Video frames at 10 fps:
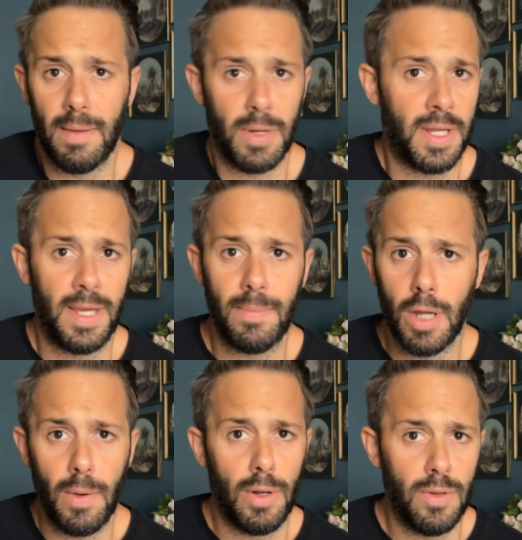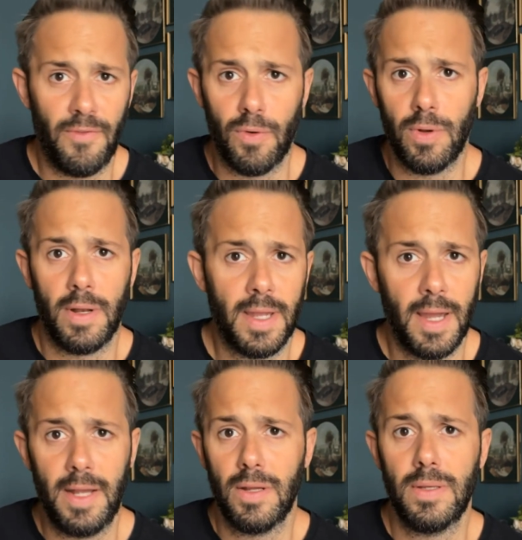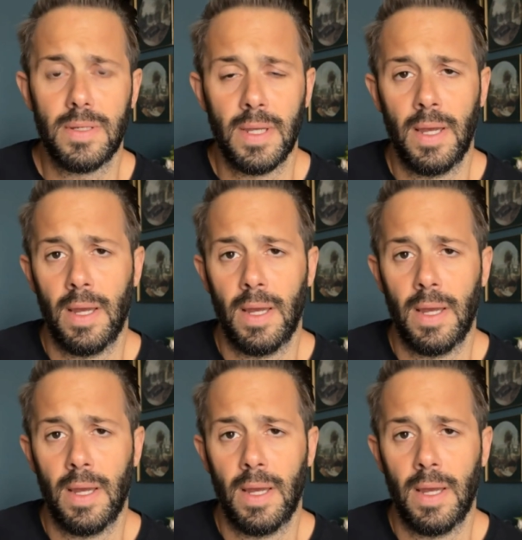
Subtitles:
I'm going to keep going on a fortnightly cadence,